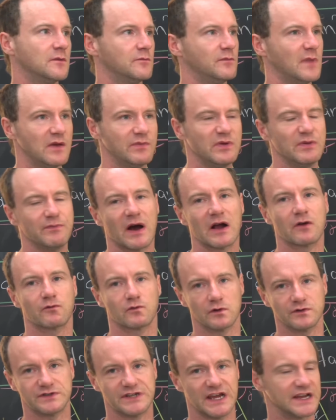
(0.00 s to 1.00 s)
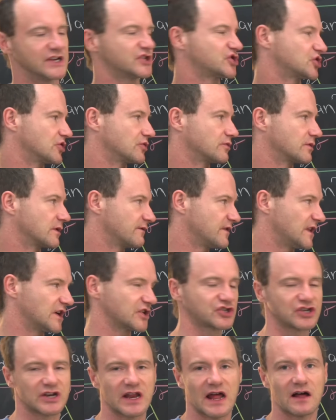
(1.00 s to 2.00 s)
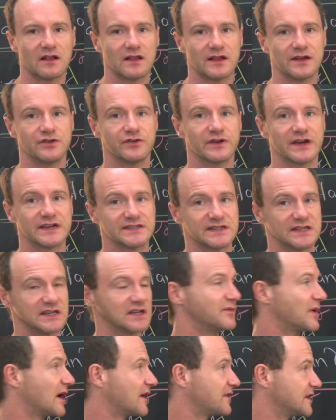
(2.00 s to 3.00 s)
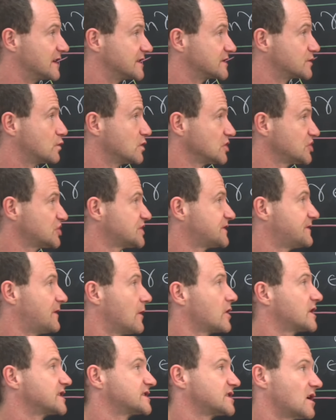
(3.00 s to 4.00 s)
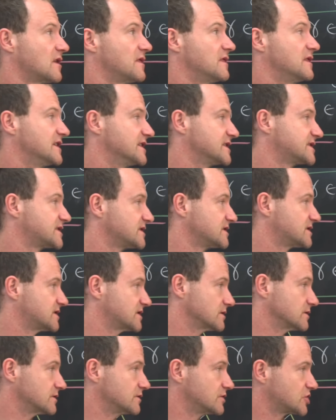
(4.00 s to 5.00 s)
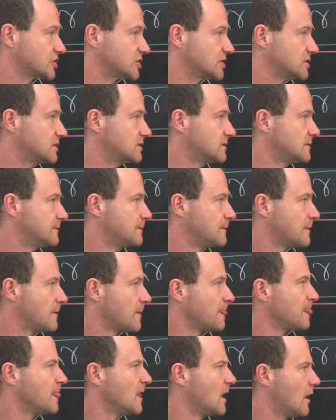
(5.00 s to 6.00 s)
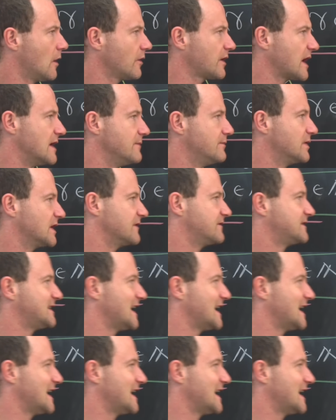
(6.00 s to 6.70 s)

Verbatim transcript: maybe by rotation or reflection. I'll let you guys think about this. We'll just focus on this solution. Okay, but if